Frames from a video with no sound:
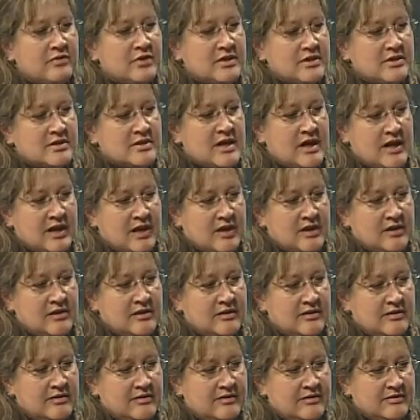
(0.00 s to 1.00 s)
day
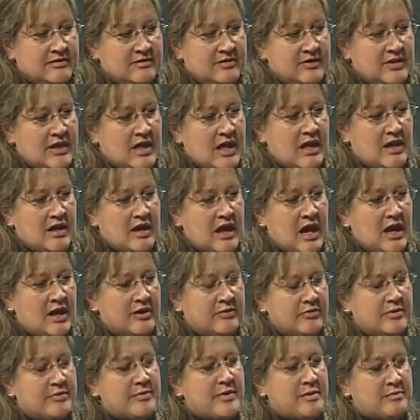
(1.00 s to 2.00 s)
that I
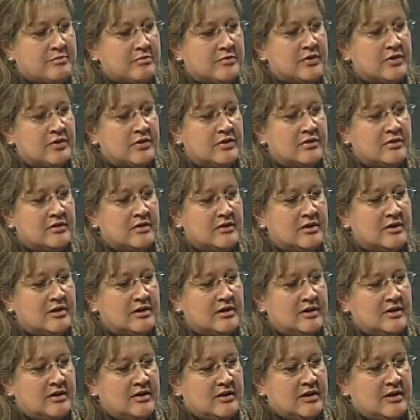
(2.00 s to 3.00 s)
remember
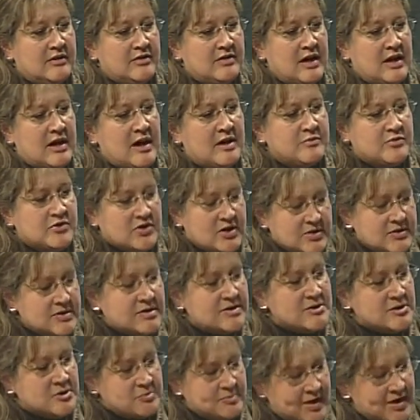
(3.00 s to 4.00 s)
that I'm just as
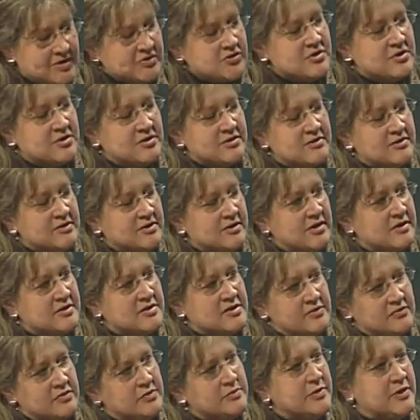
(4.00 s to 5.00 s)
special as
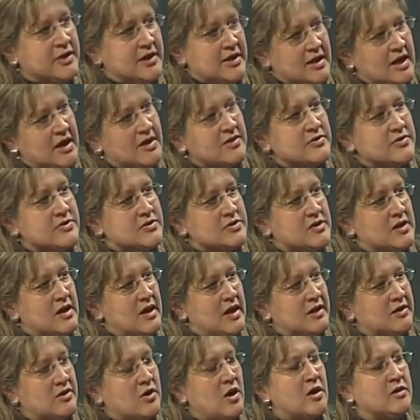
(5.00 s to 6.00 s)
everybody else,
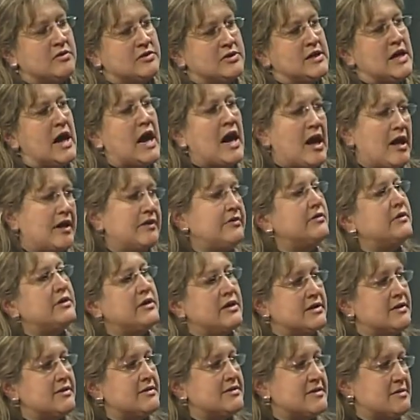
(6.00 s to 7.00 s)
and all the odd
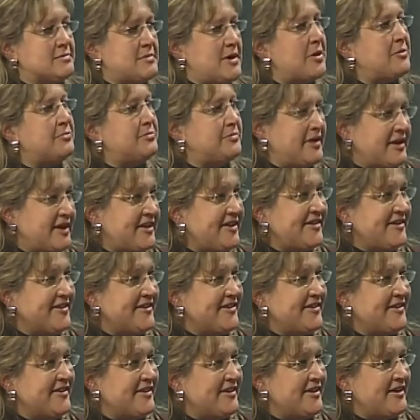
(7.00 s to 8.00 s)
things about me,
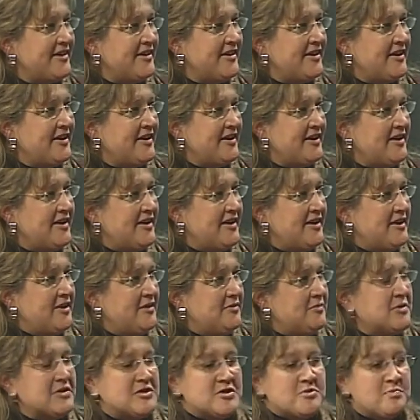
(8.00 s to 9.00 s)

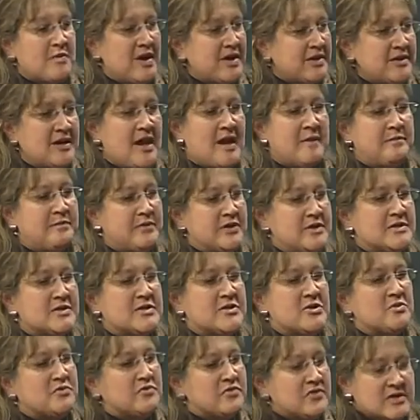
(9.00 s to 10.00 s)
which might not be
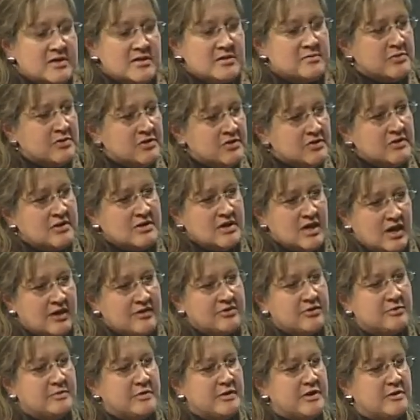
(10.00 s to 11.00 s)
so visible to
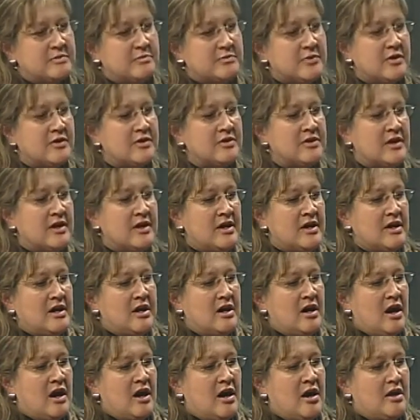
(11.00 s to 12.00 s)
other people,
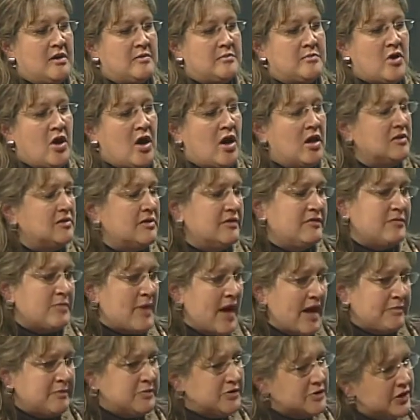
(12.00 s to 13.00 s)
Um, all of
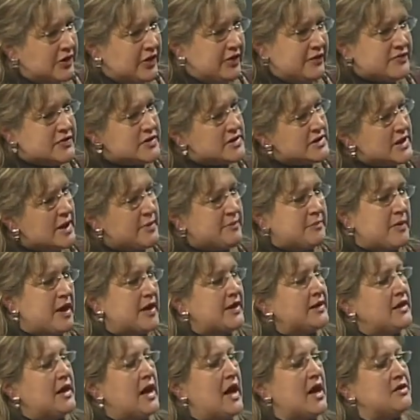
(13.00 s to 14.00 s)
my beliefs that
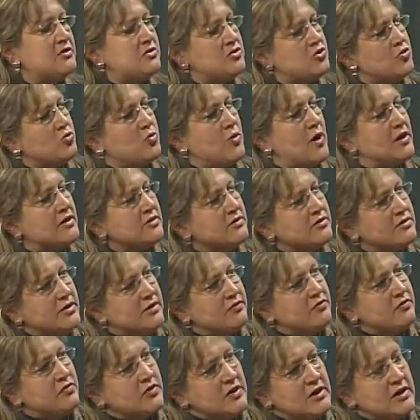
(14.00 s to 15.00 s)
might not directly
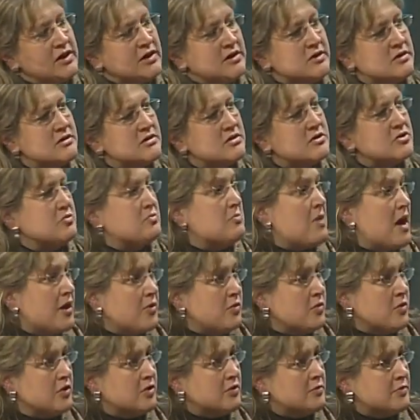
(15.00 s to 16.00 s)
fit into my
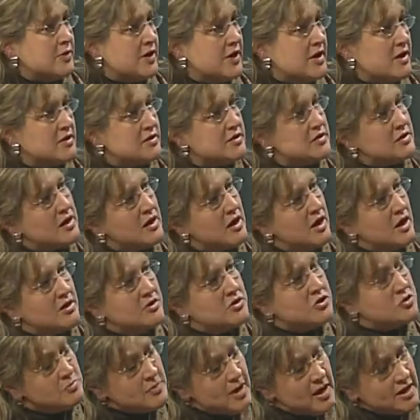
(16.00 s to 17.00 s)
workplace,
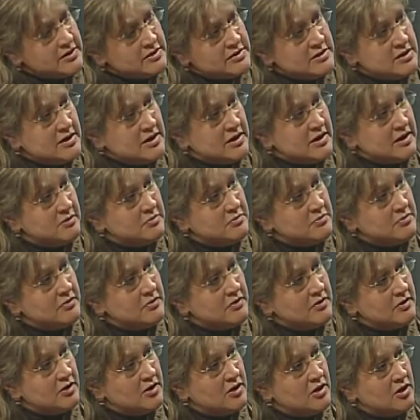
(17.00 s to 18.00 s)
to my team,
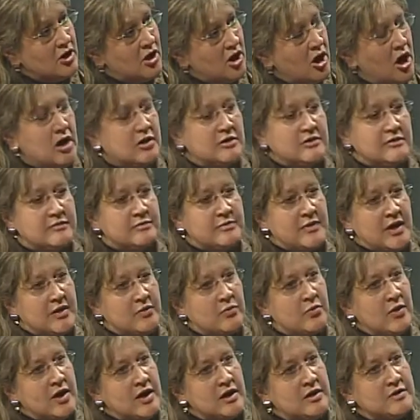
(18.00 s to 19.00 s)
all of my
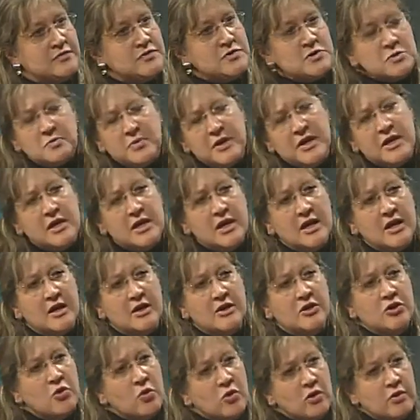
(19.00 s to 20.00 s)
way of speaking,
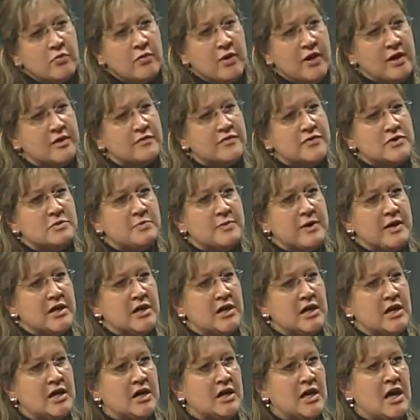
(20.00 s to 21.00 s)
your way of
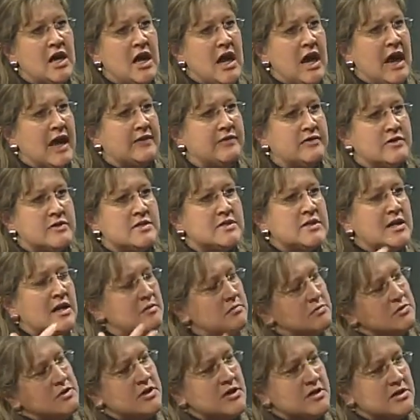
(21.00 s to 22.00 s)
speaking, and the same
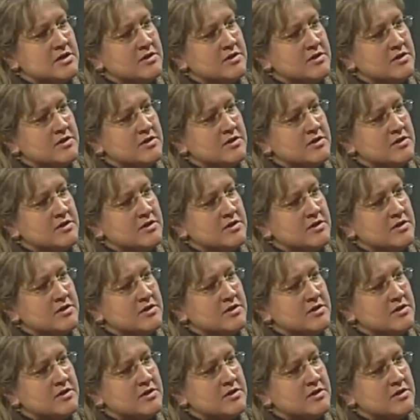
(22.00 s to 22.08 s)
things